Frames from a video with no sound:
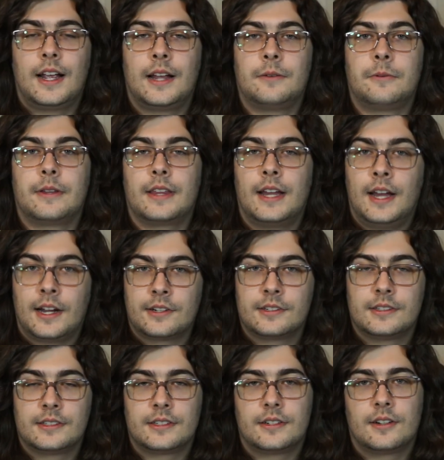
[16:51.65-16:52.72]
And with
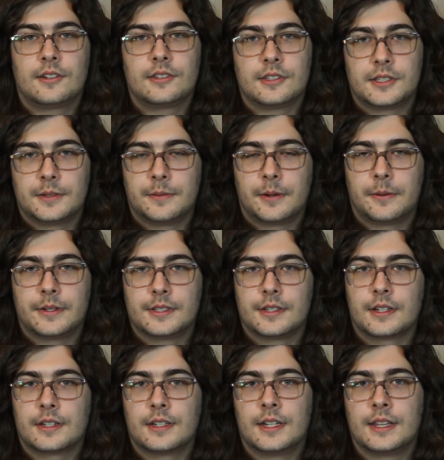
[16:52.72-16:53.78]
Action Surge, assuming we
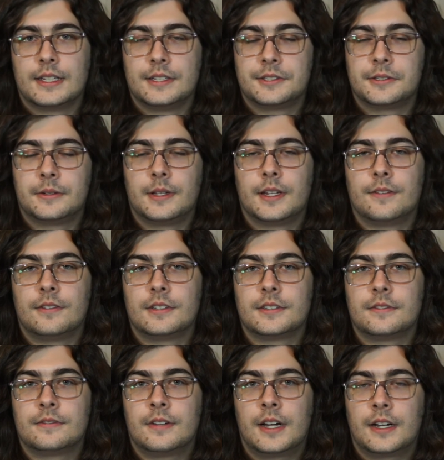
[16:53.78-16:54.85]
took at least 2 levels
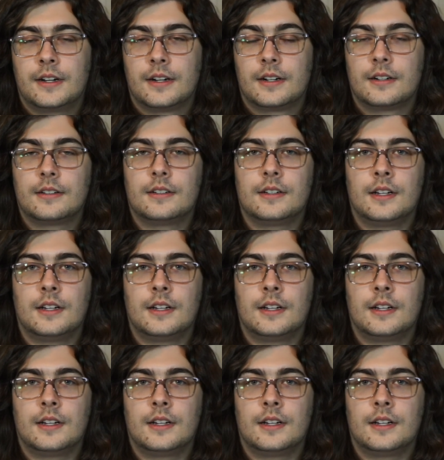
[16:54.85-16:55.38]
of Fighter,